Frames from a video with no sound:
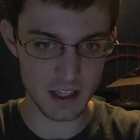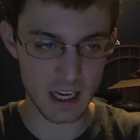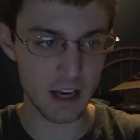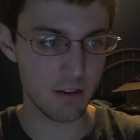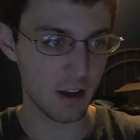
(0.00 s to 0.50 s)
I
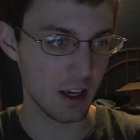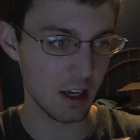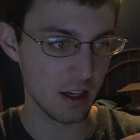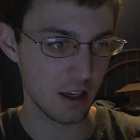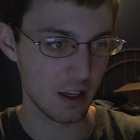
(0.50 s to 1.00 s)
have
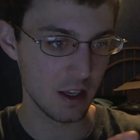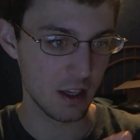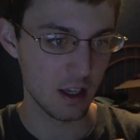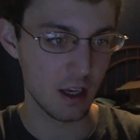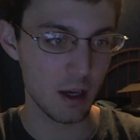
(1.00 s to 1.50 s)
a
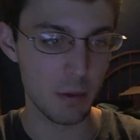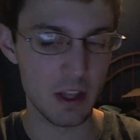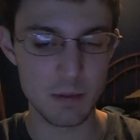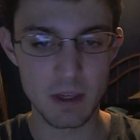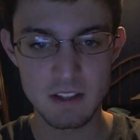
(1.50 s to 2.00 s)

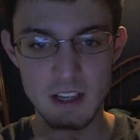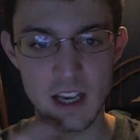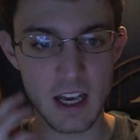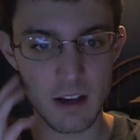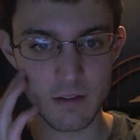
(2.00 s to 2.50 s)
Verizon
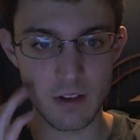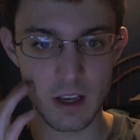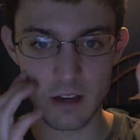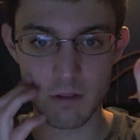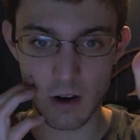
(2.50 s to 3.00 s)

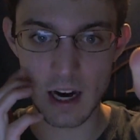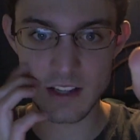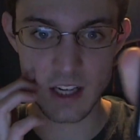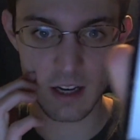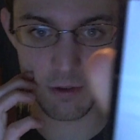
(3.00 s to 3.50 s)

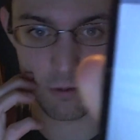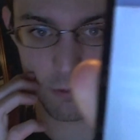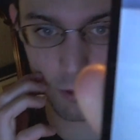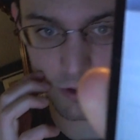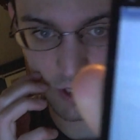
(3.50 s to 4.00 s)
iPhone 4, as